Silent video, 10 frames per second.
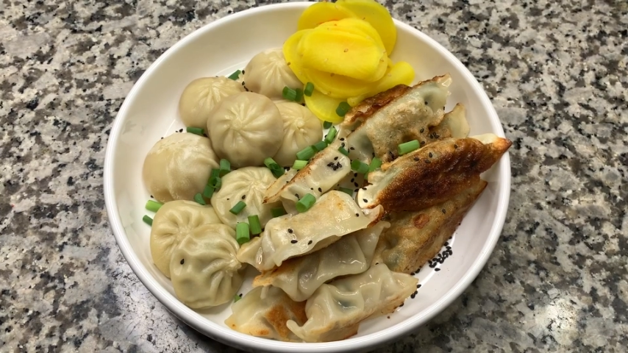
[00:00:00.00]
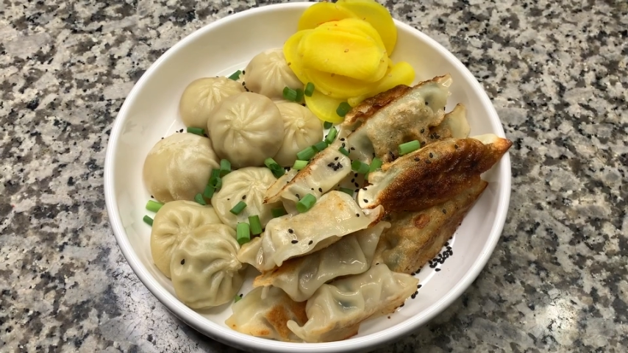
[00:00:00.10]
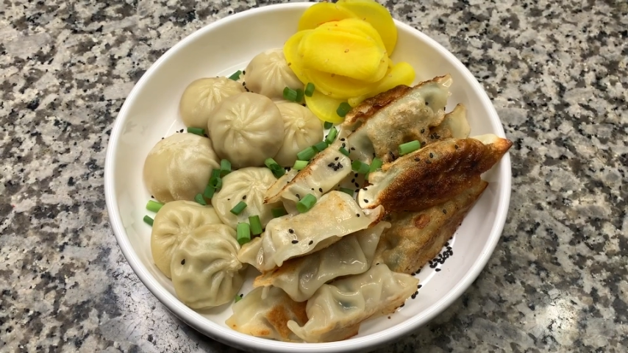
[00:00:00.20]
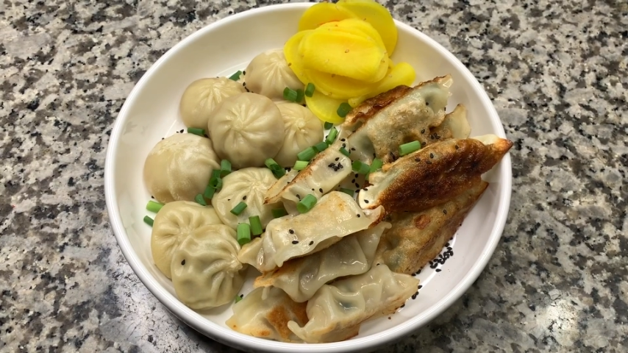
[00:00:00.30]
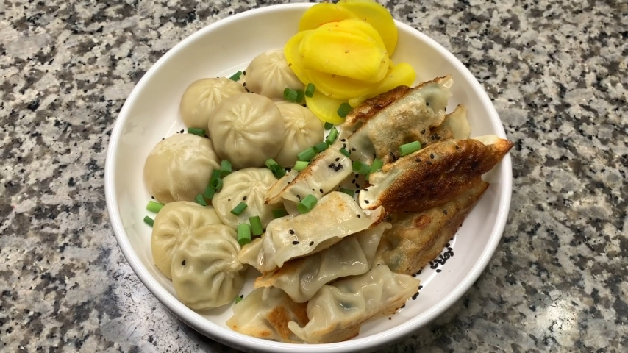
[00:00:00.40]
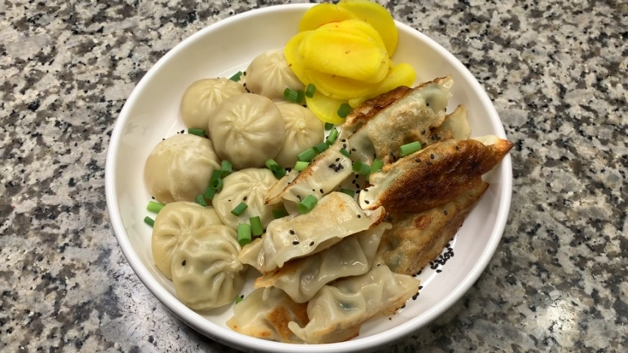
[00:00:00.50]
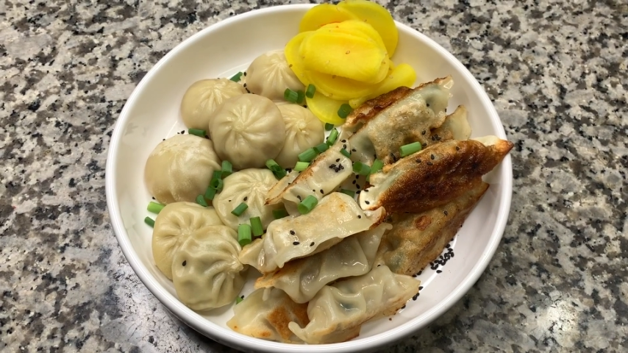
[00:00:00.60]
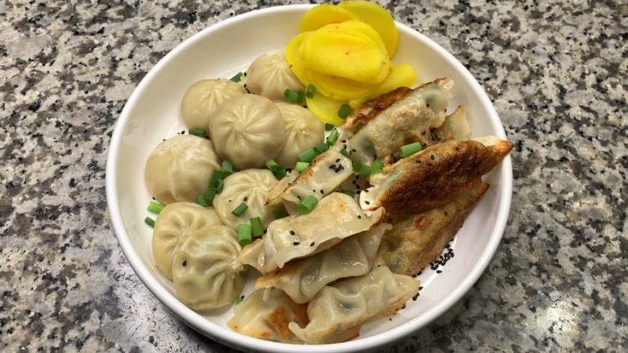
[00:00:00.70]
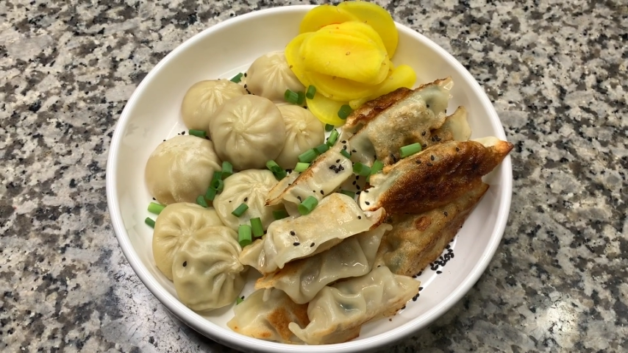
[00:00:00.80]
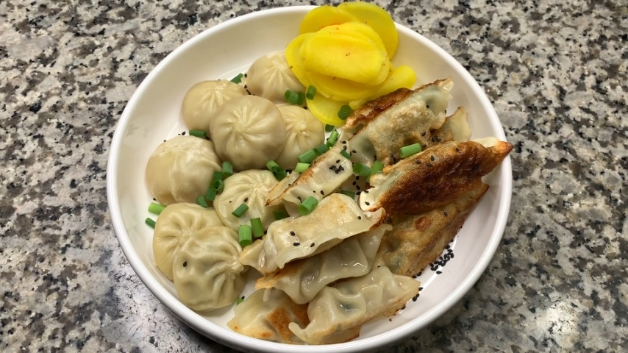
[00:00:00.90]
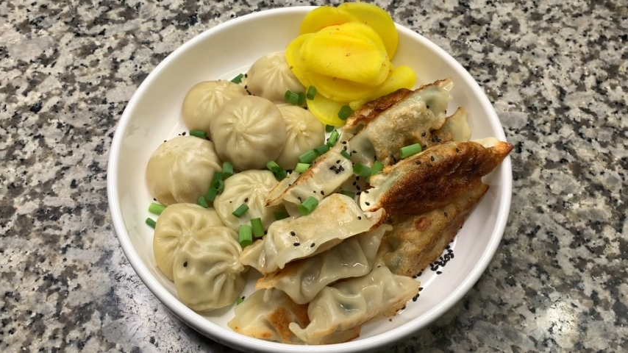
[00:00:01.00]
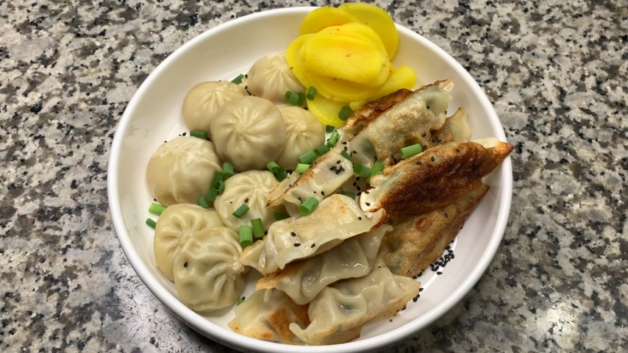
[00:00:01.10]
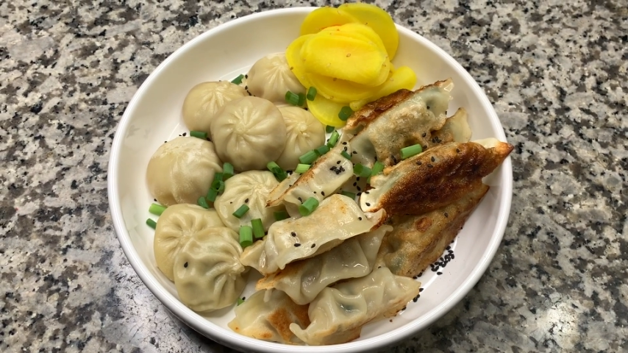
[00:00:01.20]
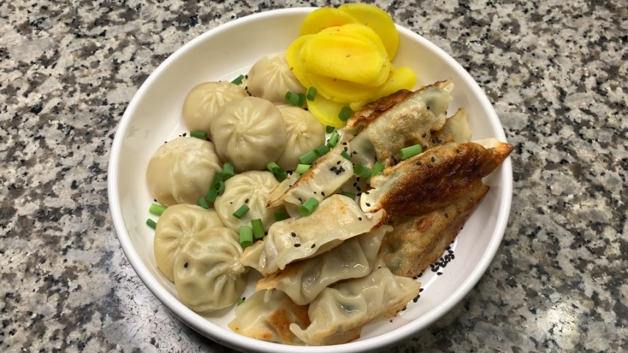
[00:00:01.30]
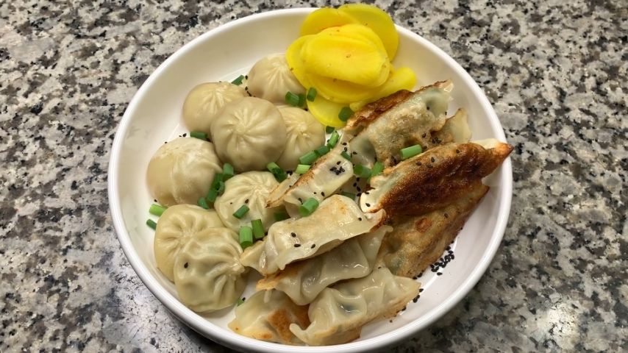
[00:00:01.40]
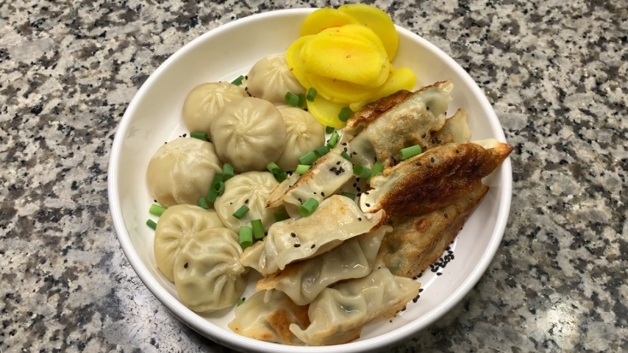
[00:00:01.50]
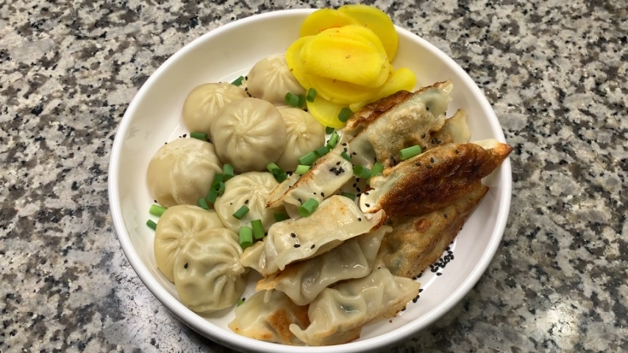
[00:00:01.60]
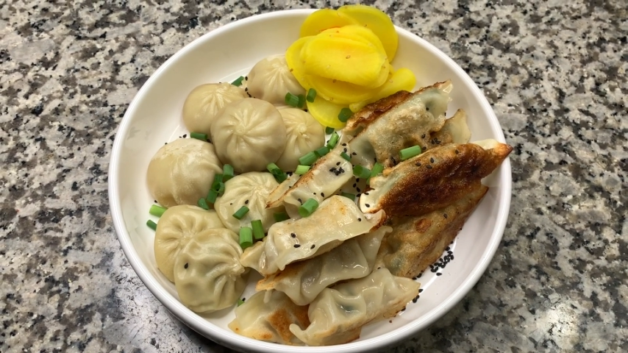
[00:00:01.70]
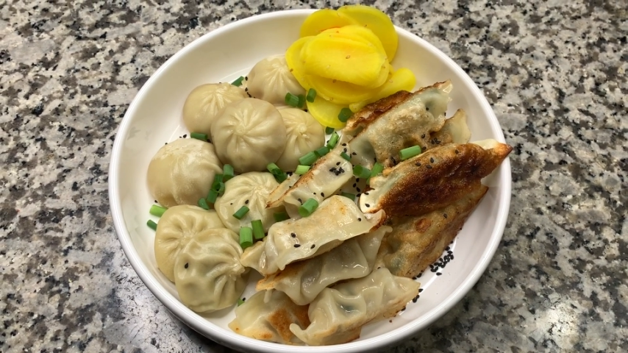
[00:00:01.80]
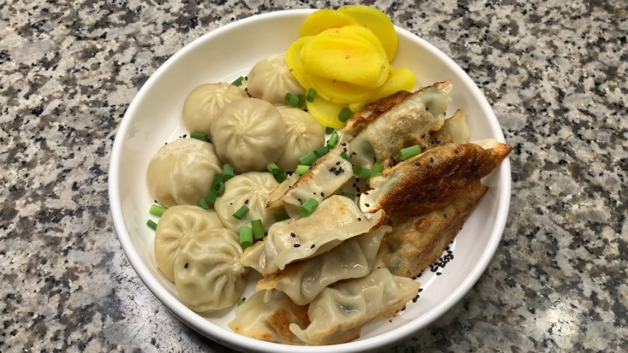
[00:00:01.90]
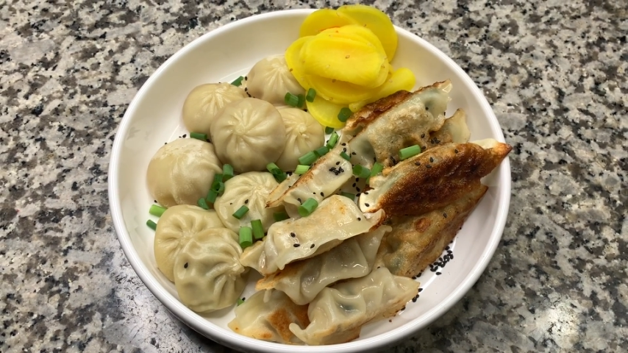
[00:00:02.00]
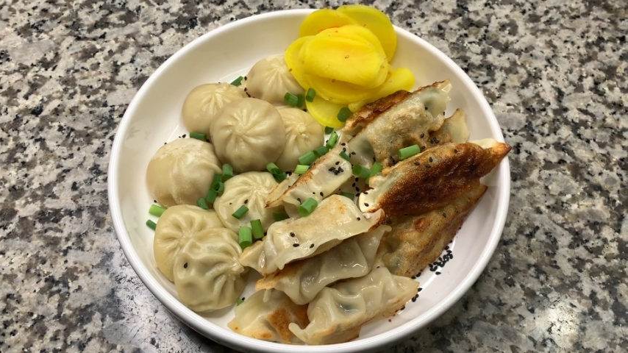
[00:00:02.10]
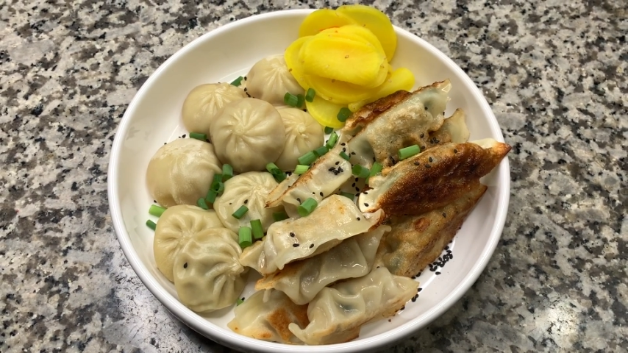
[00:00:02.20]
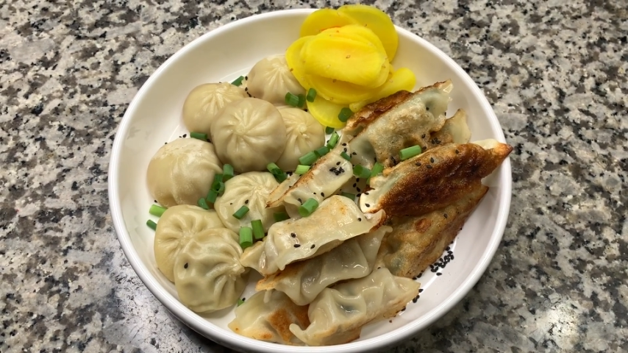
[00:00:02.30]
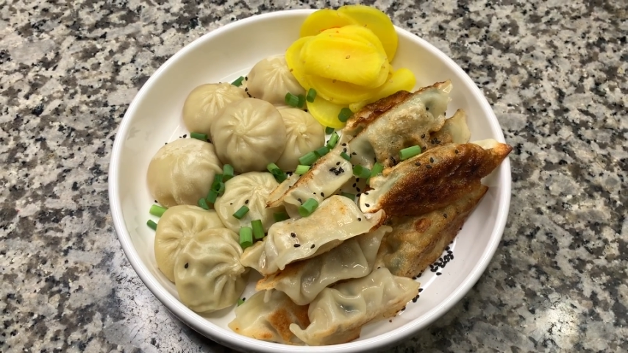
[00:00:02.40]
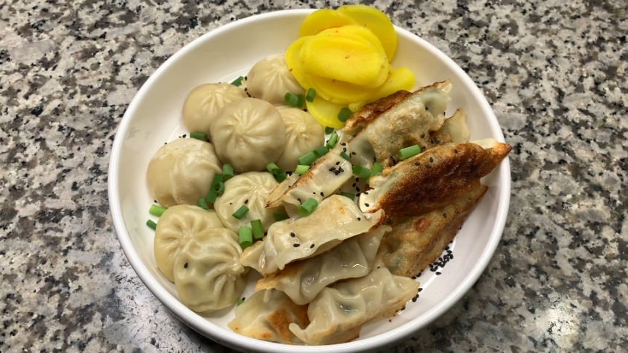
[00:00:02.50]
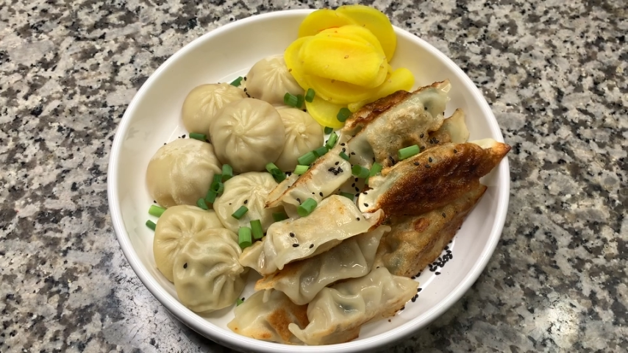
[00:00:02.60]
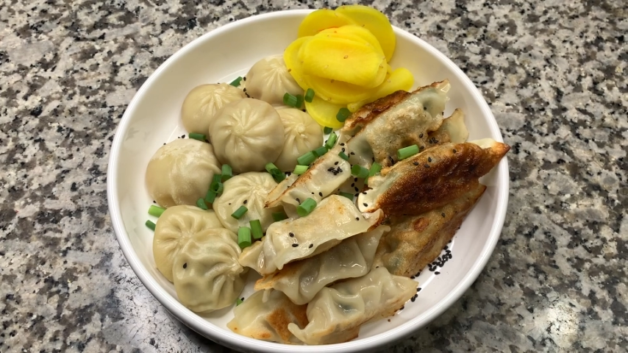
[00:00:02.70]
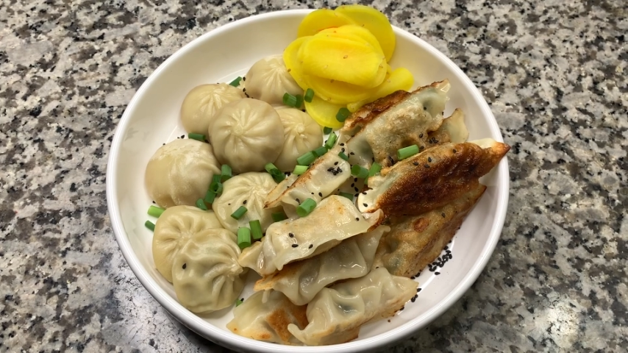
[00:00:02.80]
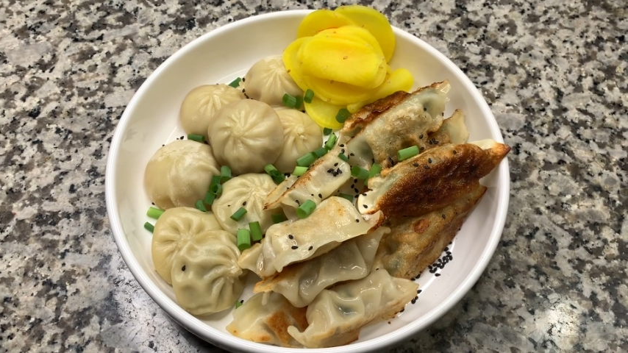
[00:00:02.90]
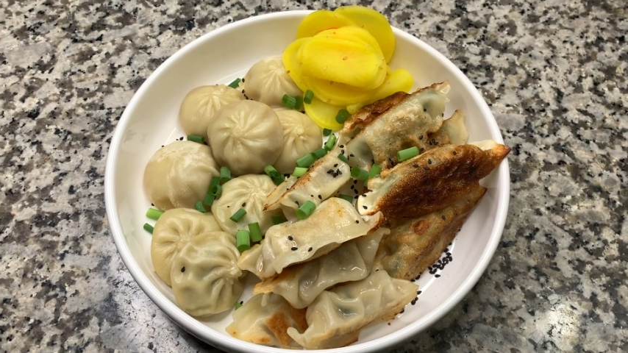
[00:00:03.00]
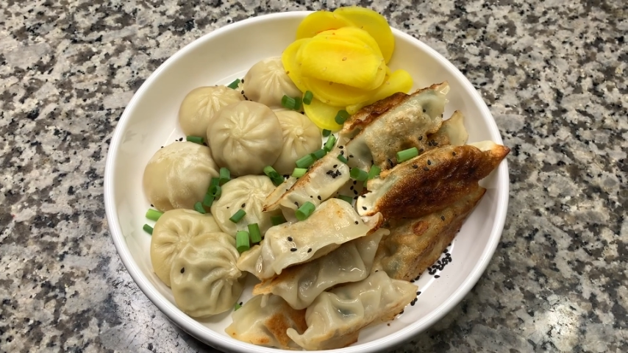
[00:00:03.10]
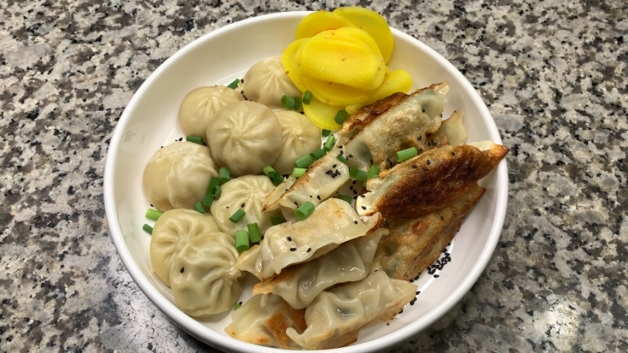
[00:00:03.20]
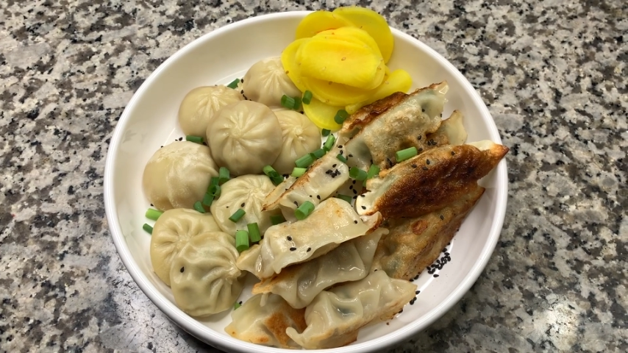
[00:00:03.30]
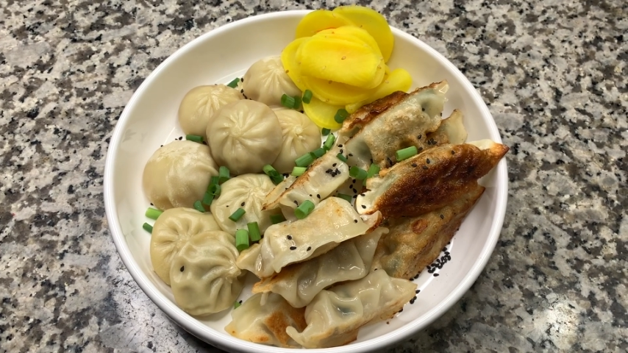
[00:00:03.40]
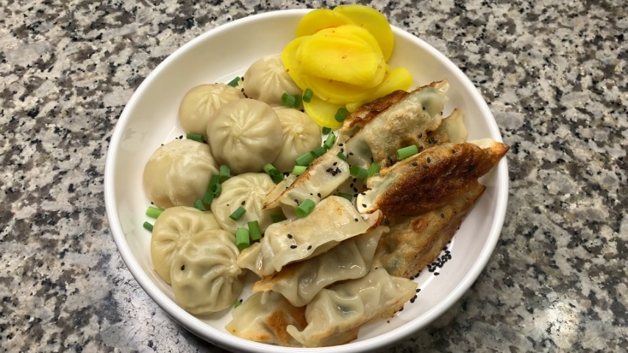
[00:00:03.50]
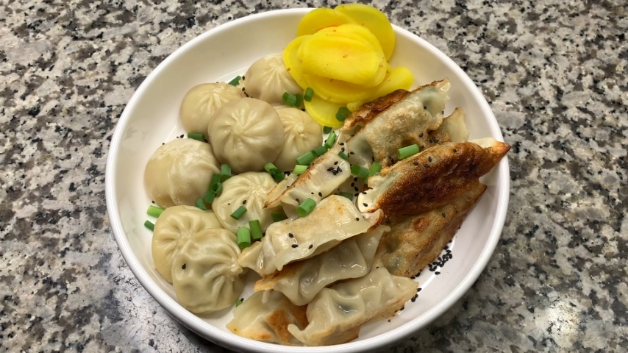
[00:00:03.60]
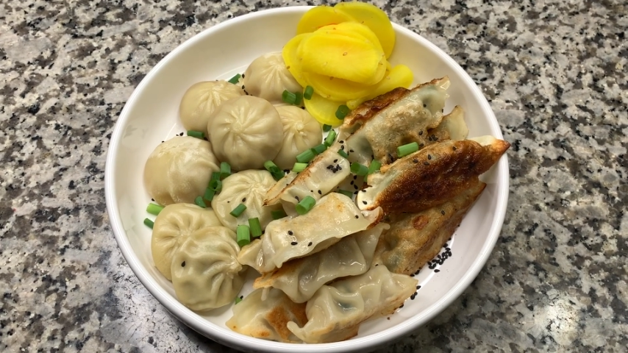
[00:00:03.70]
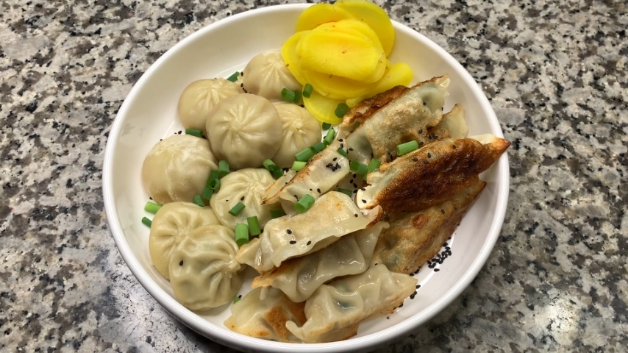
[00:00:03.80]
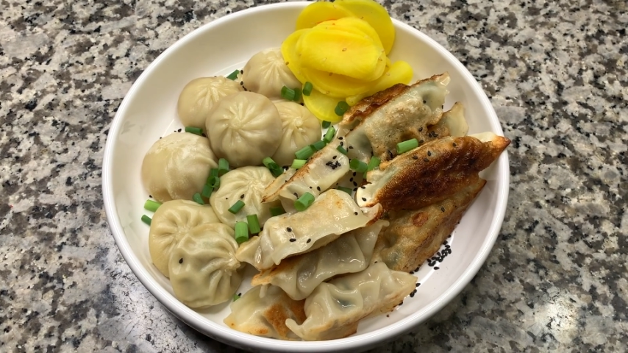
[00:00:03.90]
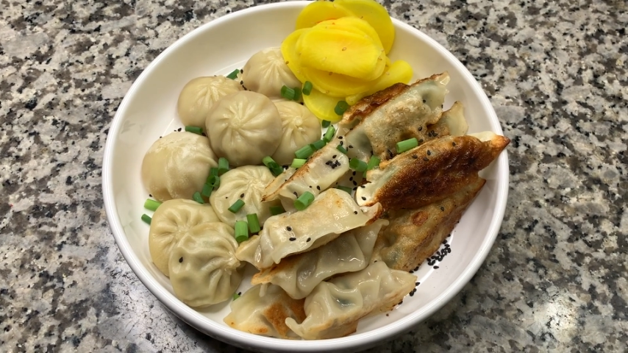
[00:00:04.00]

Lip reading: No face is visible, so there are no lips to read.